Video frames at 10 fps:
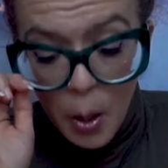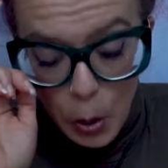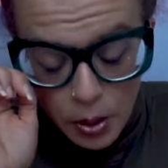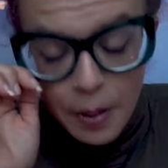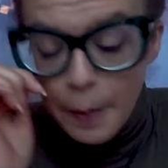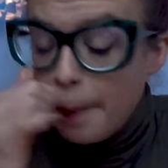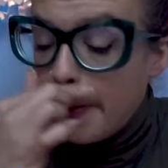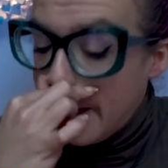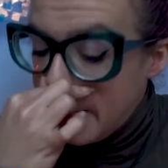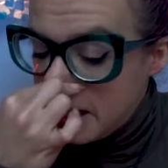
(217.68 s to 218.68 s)
Yeah,
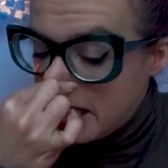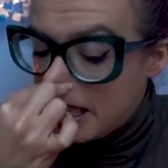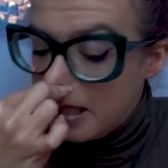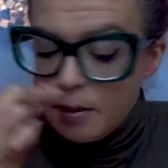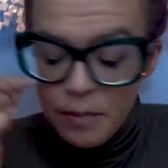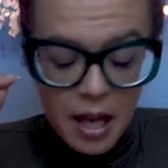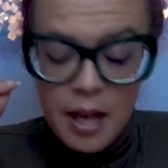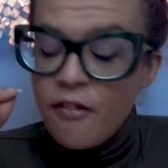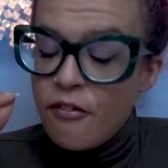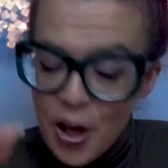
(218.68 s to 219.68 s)
energy,
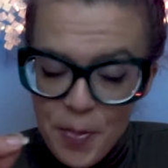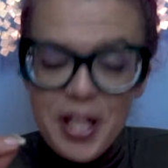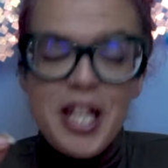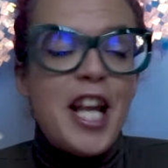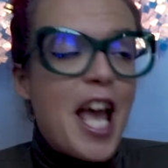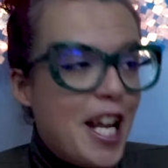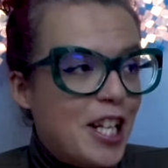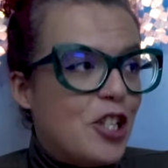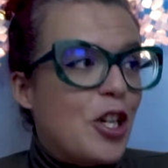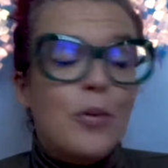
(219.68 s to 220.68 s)
feminine
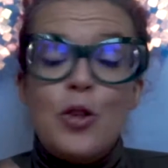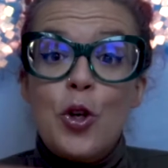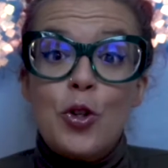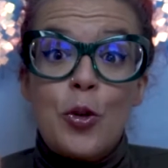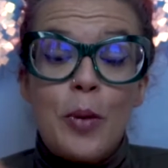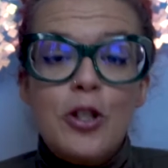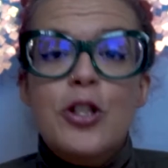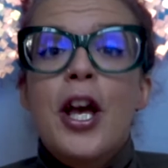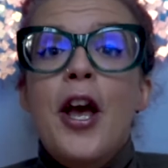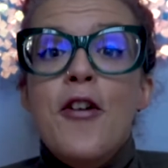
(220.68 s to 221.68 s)
energy, I talk so much.
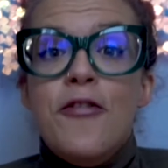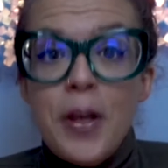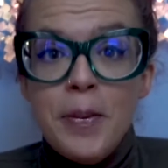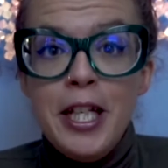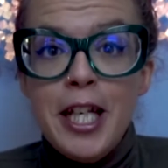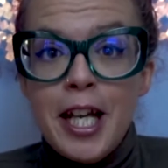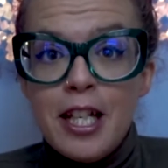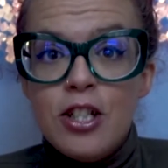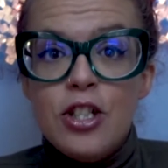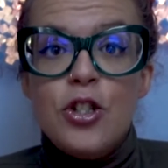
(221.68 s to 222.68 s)
Feminine
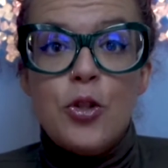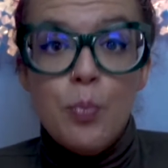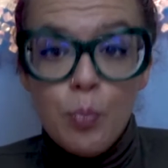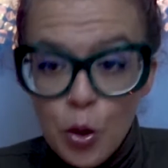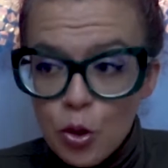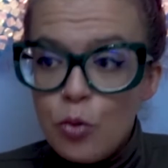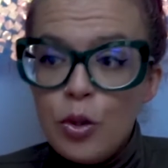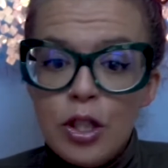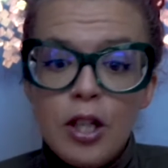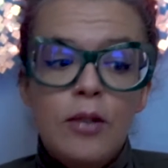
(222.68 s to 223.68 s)
energy is most of the
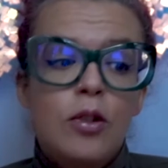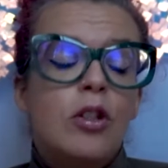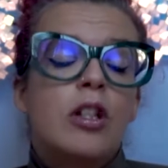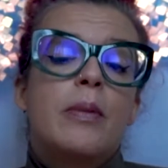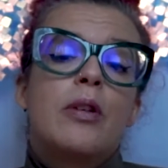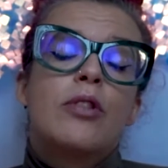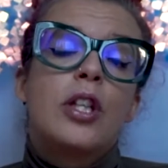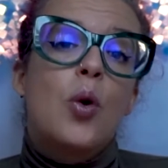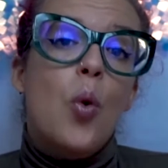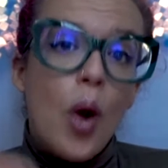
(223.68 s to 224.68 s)
time talking about the
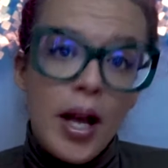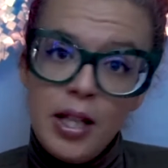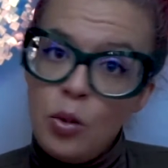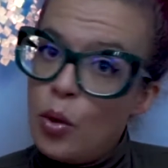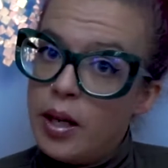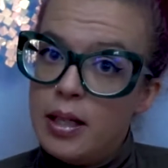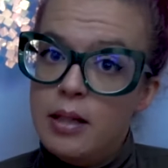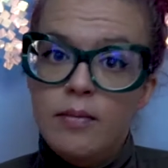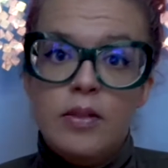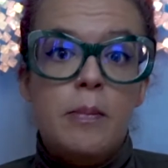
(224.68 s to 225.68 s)
quiet way.
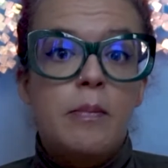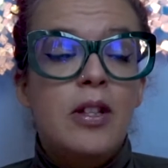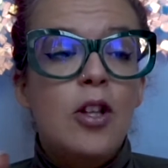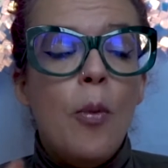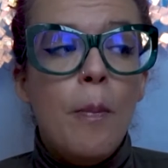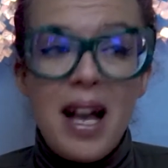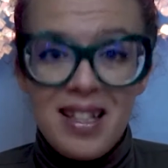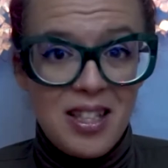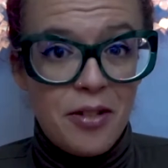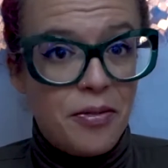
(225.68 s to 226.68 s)
Not
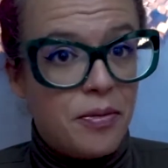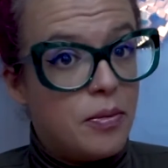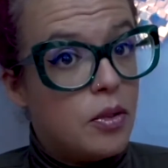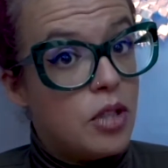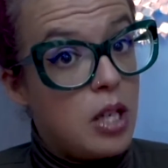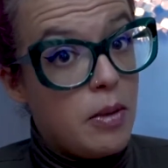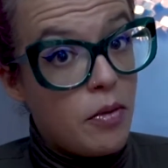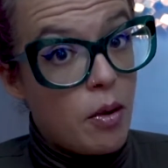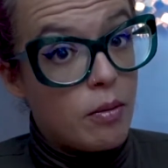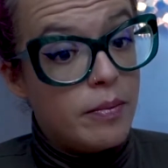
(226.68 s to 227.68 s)
passive, don't take me
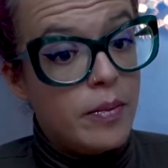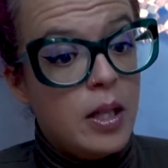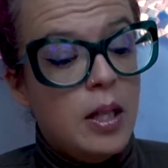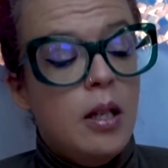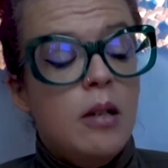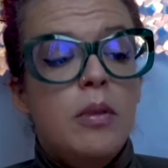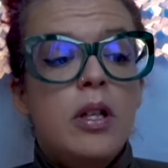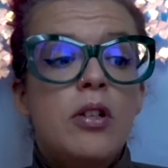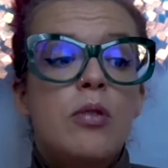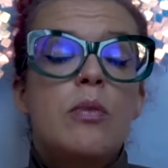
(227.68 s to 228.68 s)
wrong. But
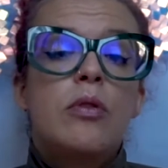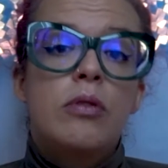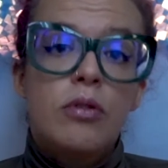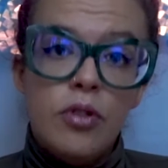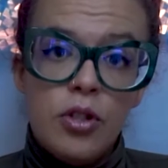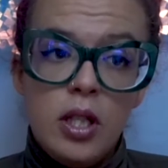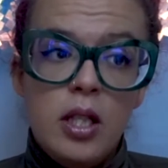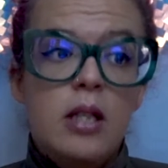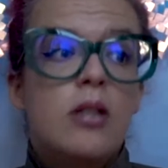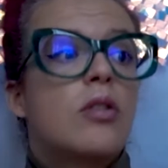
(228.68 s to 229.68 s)
it's more
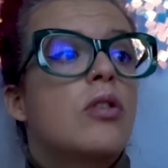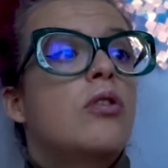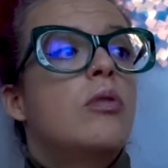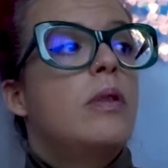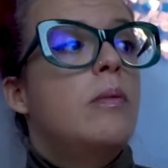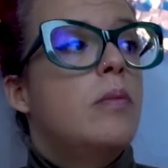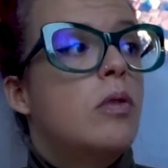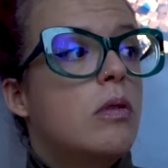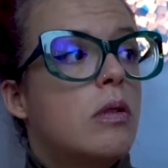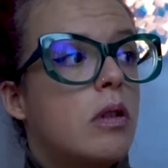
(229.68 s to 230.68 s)
nourishing, it's going to be
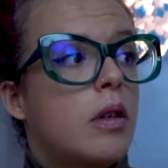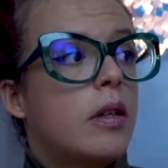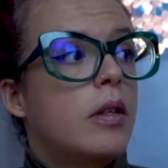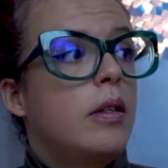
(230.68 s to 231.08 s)
more